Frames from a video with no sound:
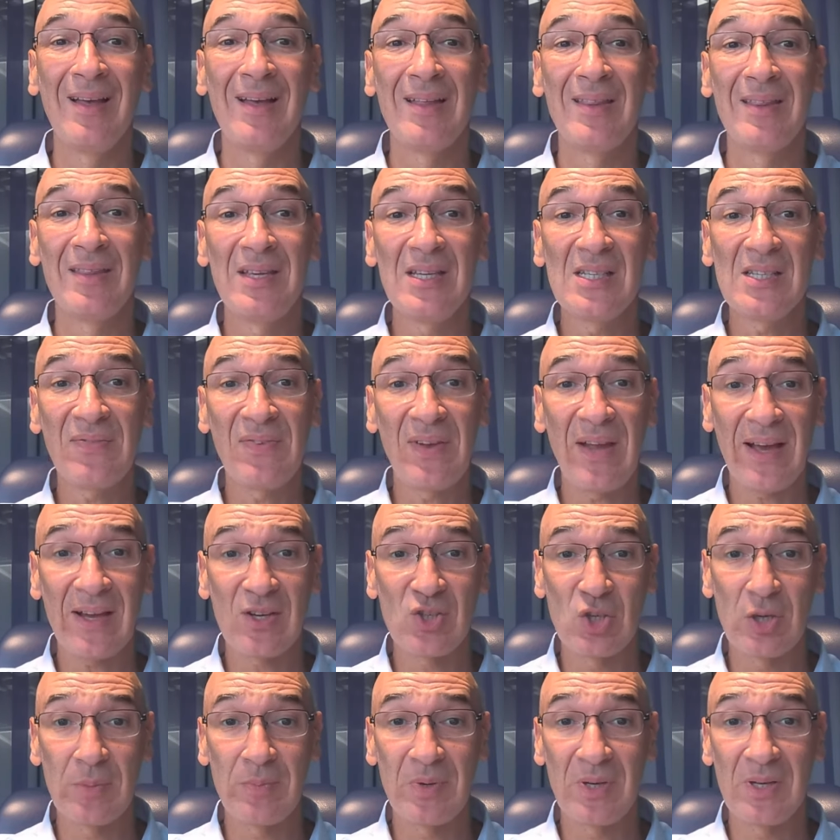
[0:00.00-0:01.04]
These
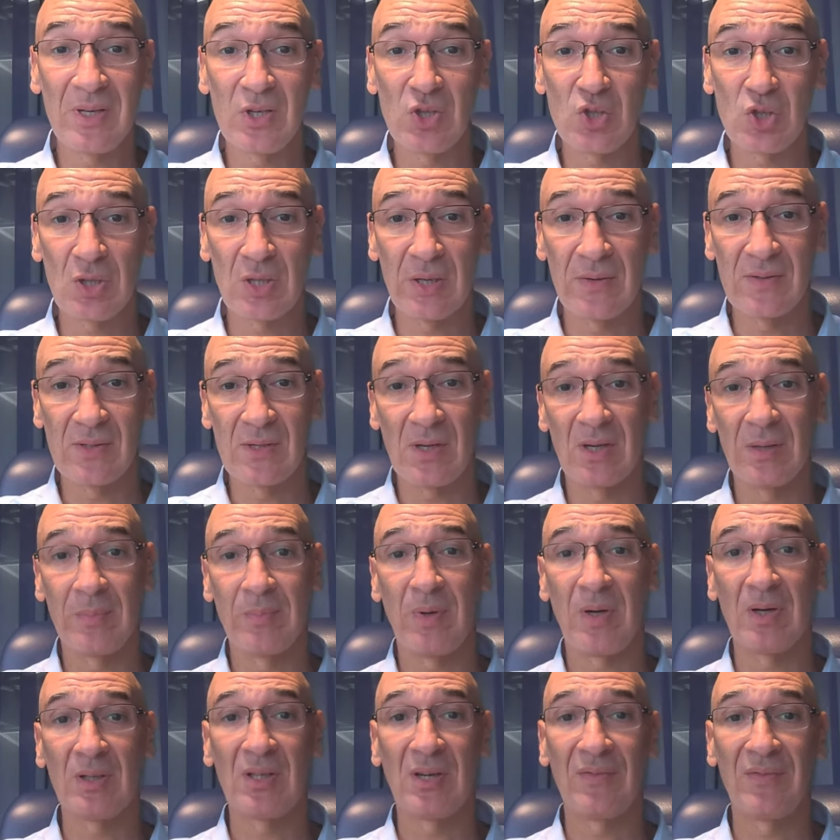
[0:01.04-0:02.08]
flagship initiatives are
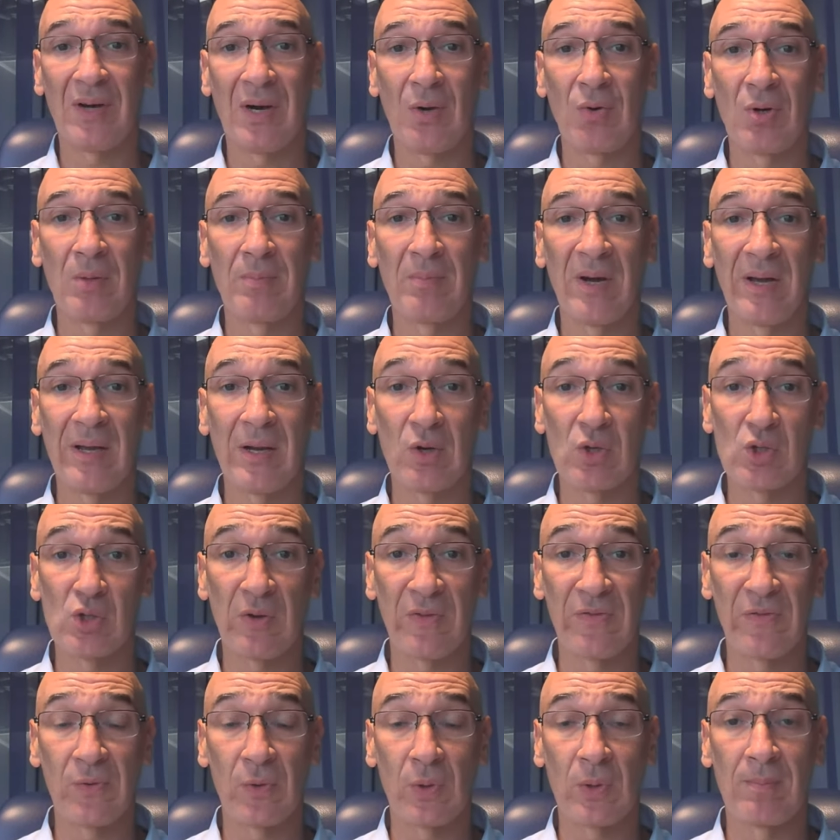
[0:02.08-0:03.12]
part of our
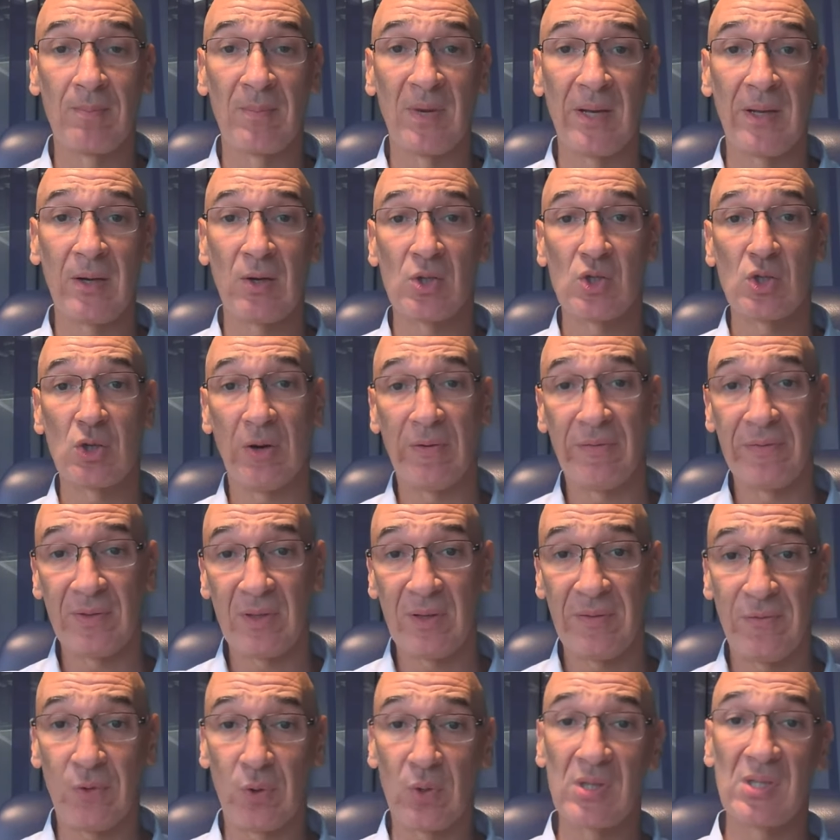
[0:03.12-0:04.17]
Microsoft
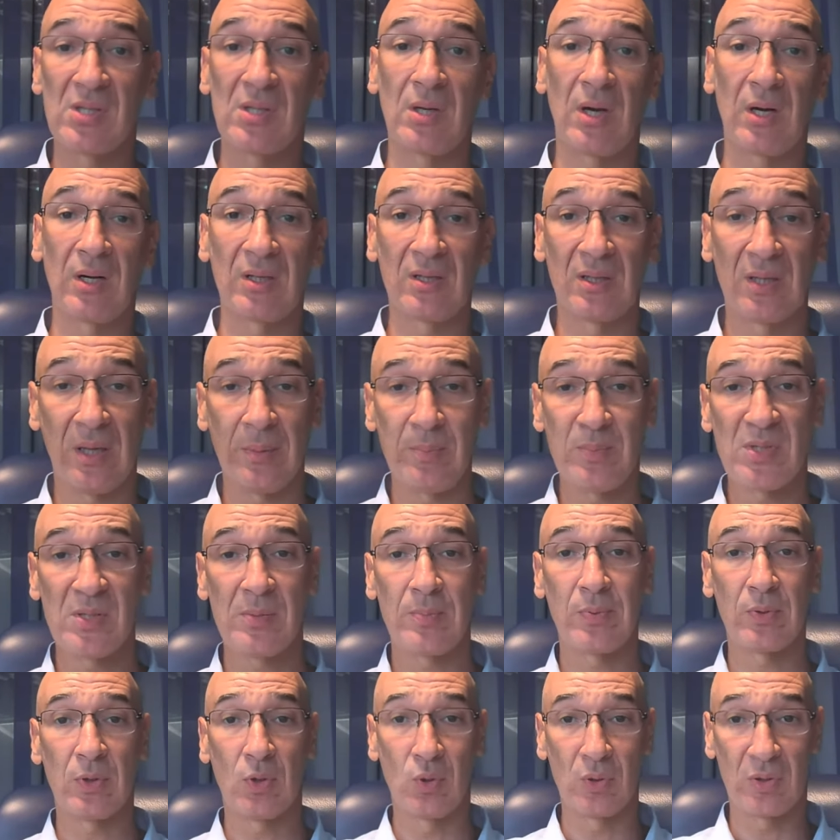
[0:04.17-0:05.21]
for Startups
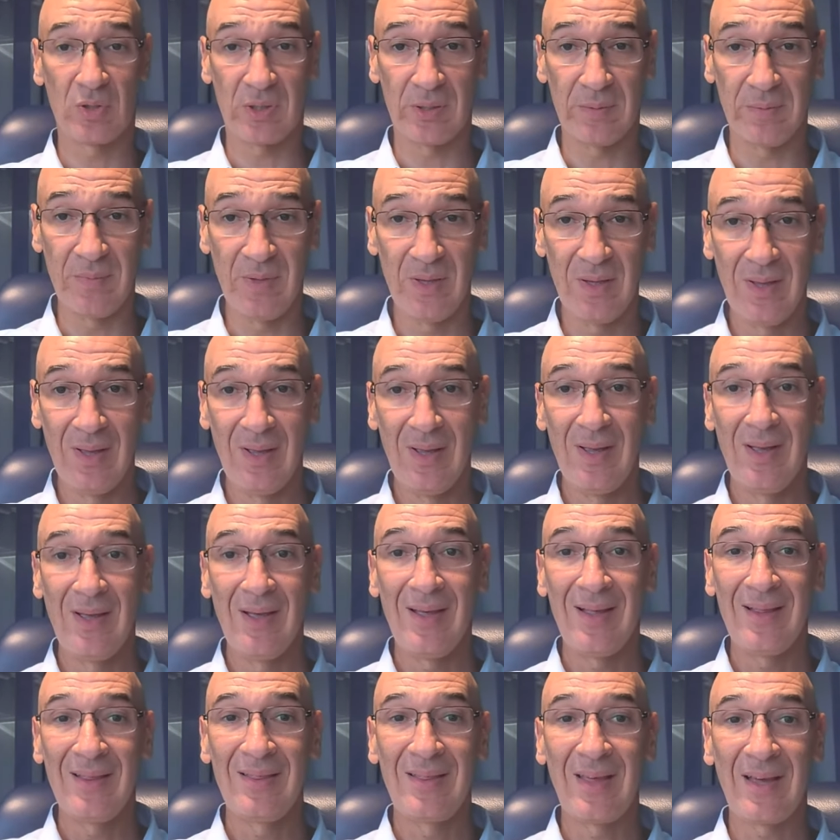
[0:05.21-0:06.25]
program
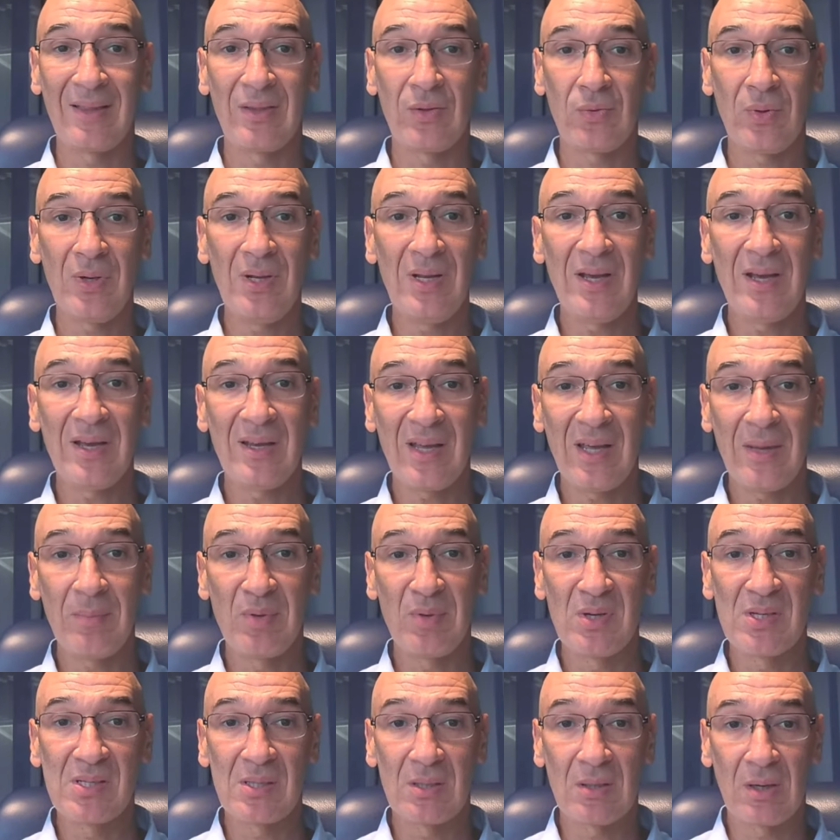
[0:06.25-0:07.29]
that really
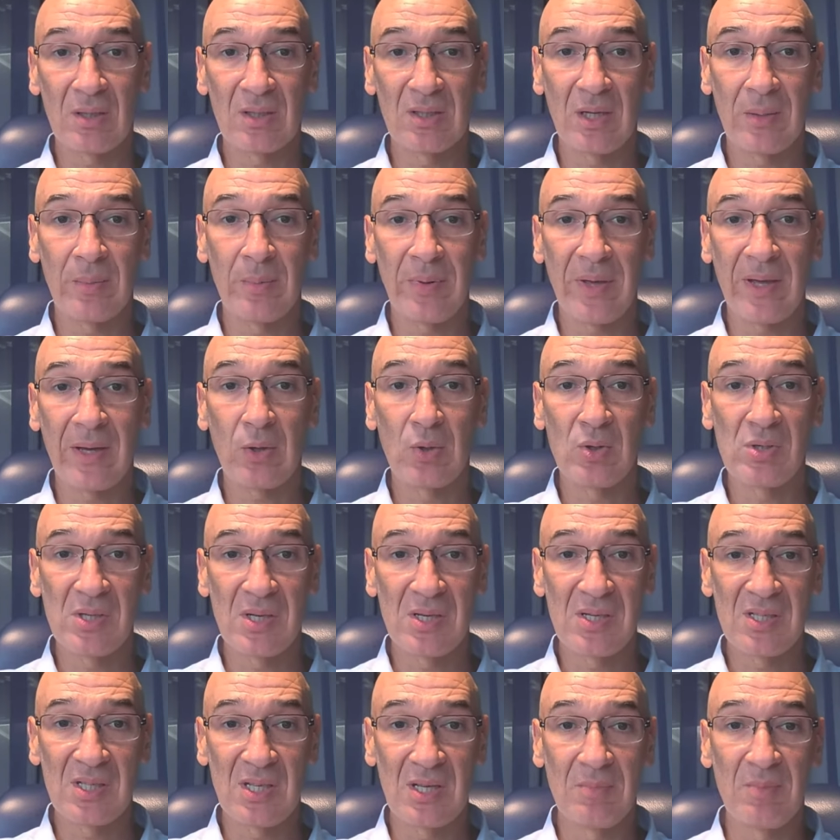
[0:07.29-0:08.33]
enables startup
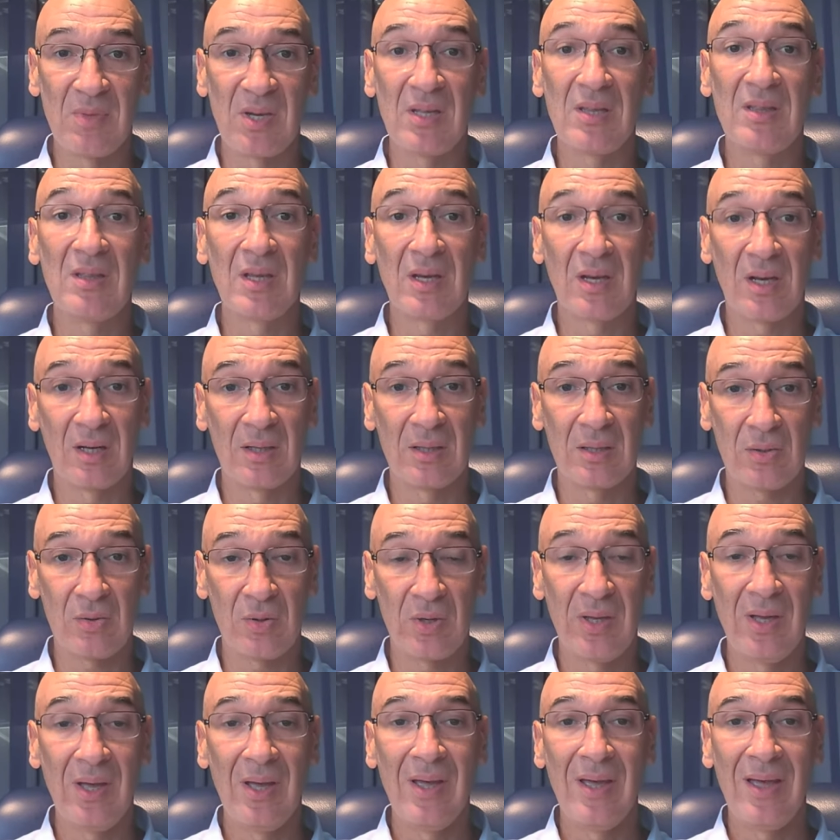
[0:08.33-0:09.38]
ecosystem in the
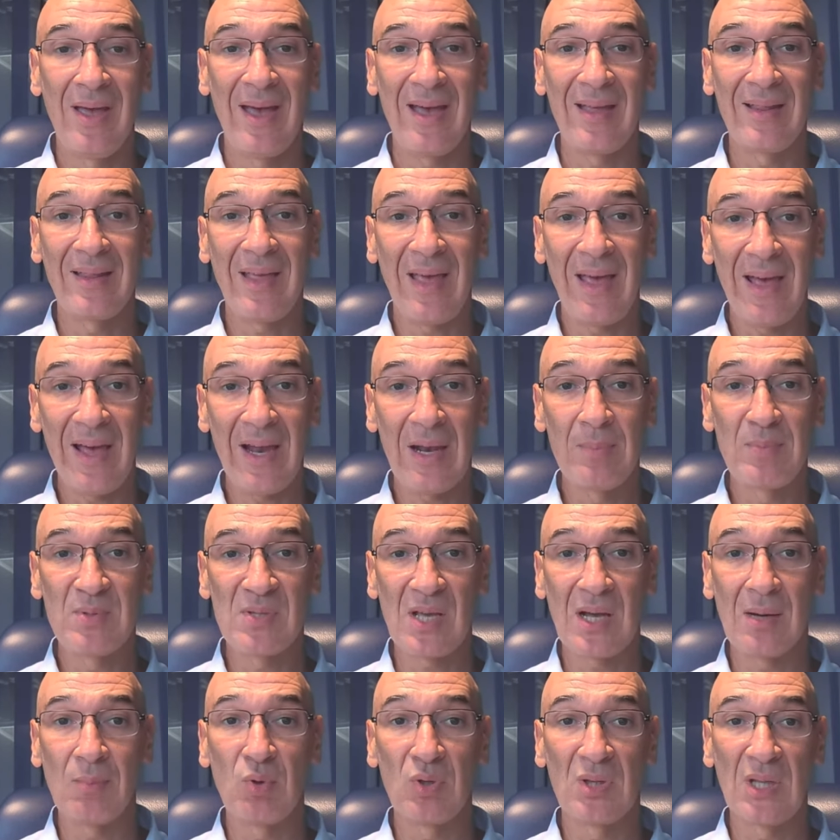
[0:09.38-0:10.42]
country and helps
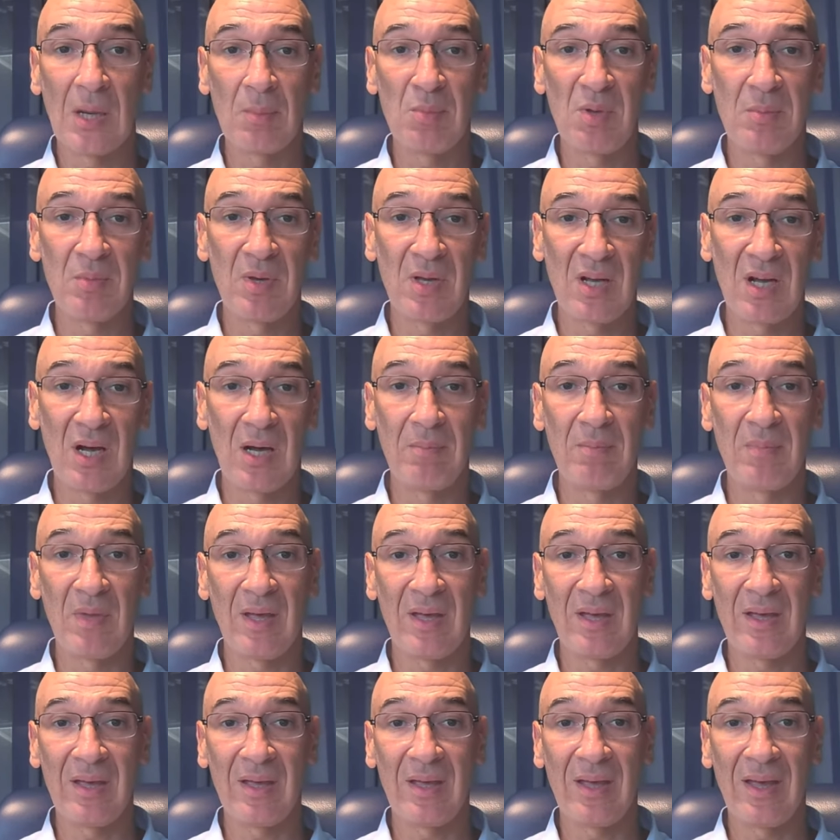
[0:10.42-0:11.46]
Abu Dhabi become
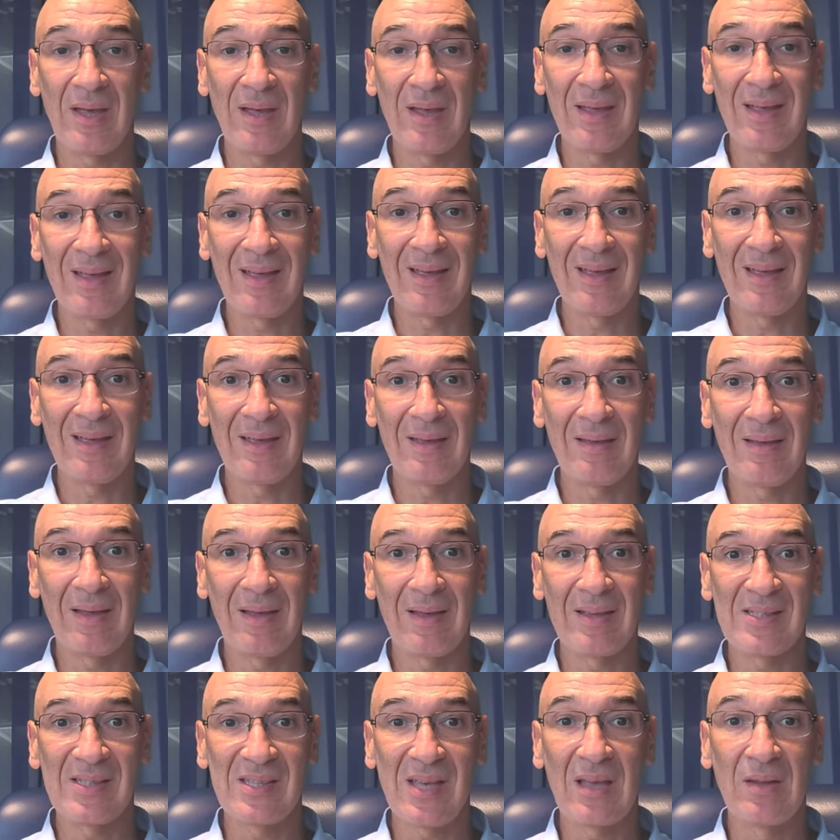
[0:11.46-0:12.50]
a
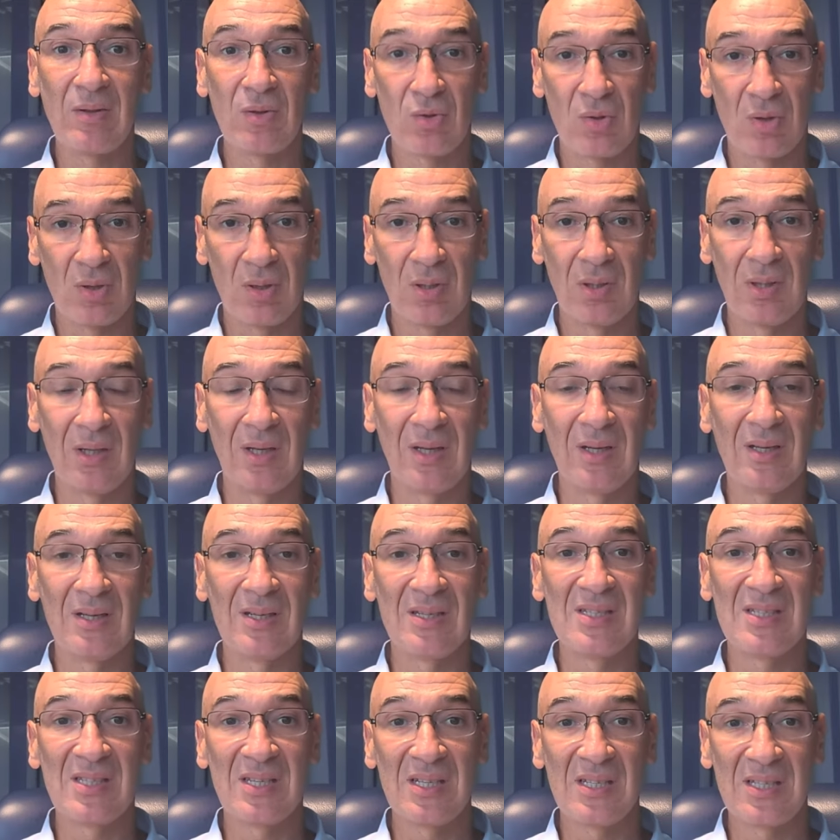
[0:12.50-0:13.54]
central
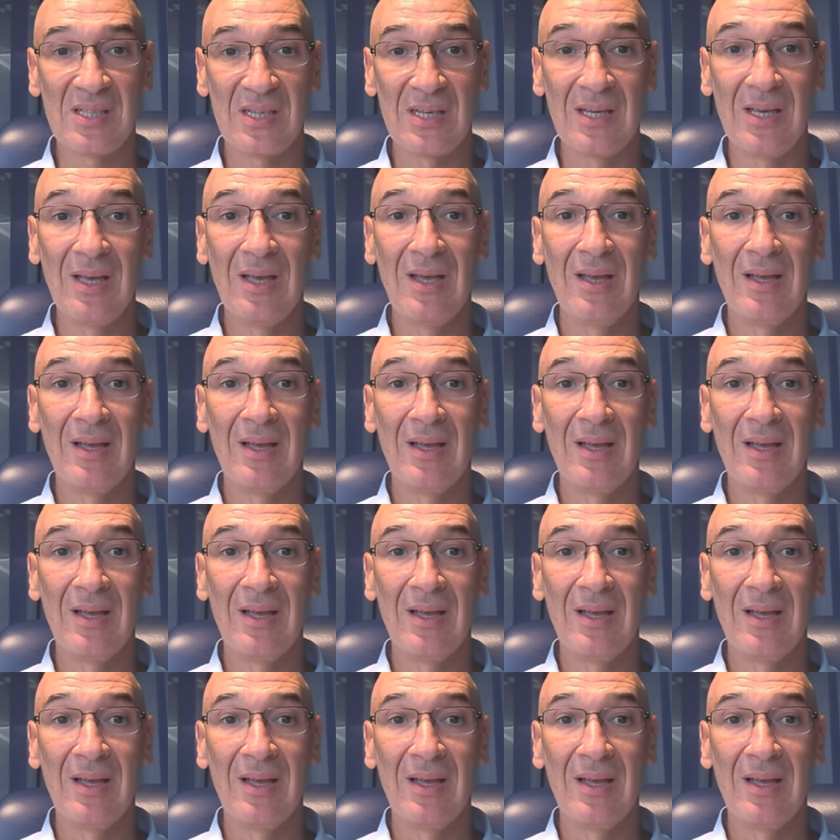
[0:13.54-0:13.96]
city